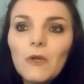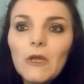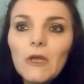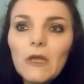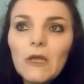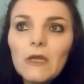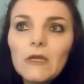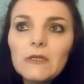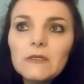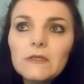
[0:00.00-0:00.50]

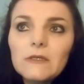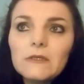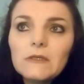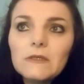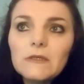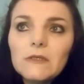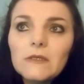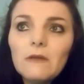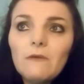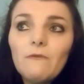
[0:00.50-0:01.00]

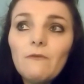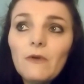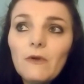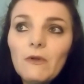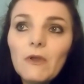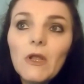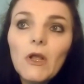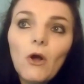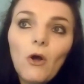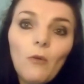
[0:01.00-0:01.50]
it's
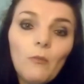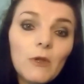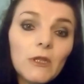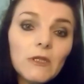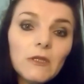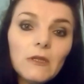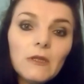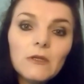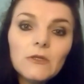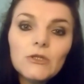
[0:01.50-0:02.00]
very
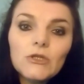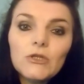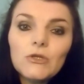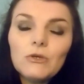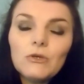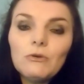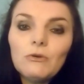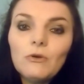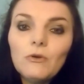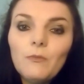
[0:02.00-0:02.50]
common
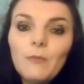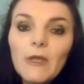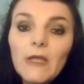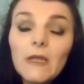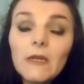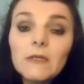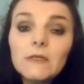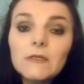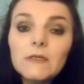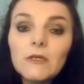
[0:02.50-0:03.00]
to be
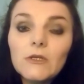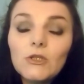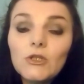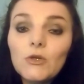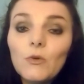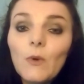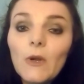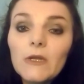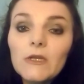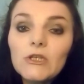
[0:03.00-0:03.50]
in a
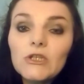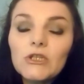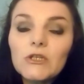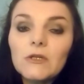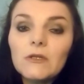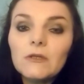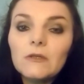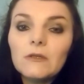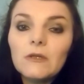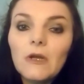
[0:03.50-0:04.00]

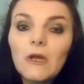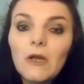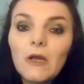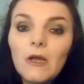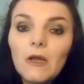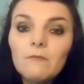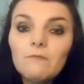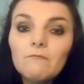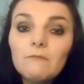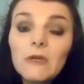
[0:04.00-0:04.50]
situation,
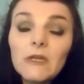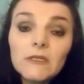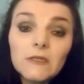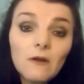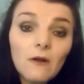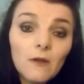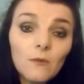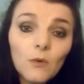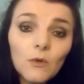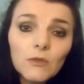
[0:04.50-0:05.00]
as
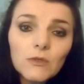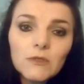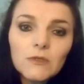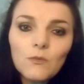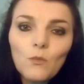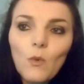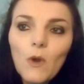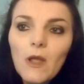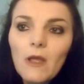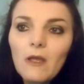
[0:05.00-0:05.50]
I
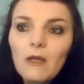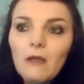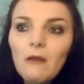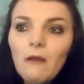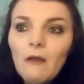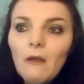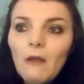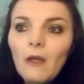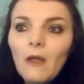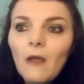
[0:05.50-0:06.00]
was, where
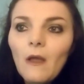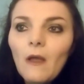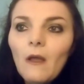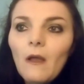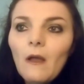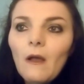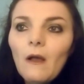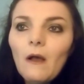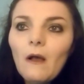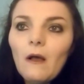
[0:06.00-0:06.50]

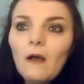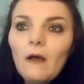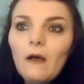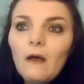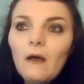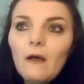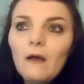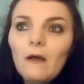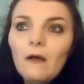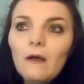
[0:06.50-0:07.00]

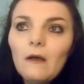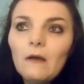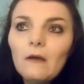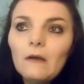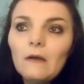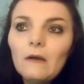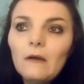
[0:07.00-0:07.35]
I